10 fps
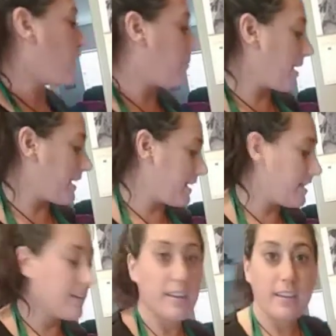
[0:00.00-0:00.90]
on my
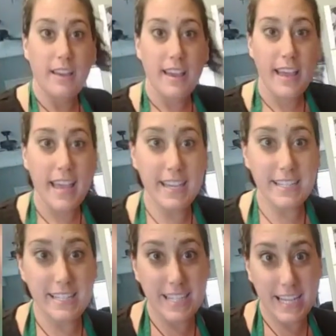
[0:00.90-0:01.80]

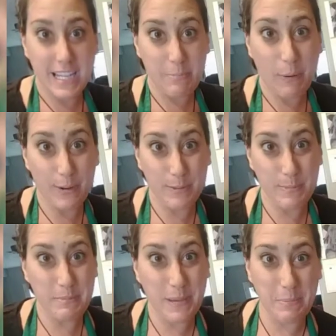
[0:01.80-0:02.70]
handy dandy
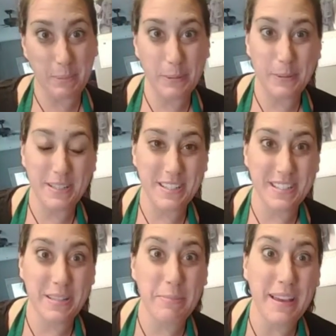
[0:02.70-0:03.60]
parchment paper, which
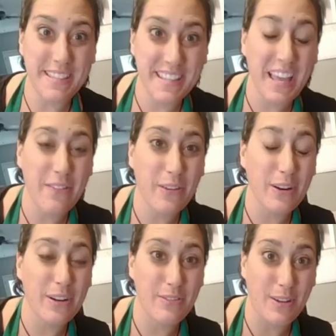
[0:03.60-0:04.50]
is the best thing
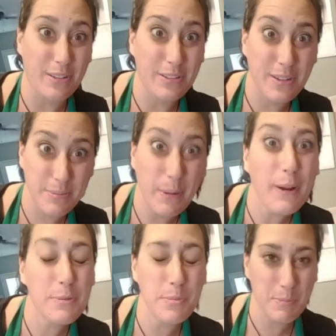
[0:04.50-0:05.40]
ever. And if y'all don't use
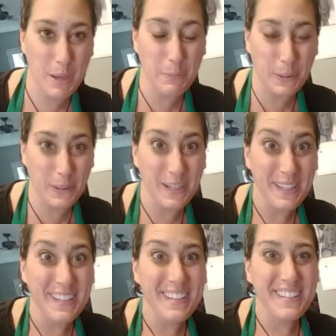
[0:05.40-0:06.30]
parchment paper,
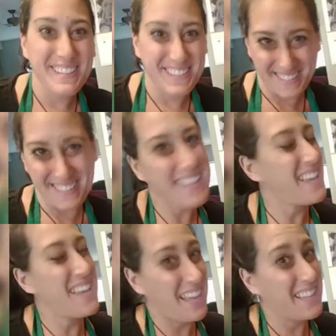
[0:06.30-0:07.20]

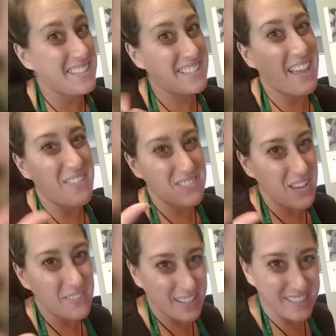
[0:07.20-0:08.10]
it's a
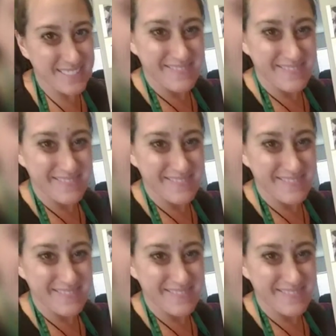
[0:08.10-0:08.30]
lifesaver.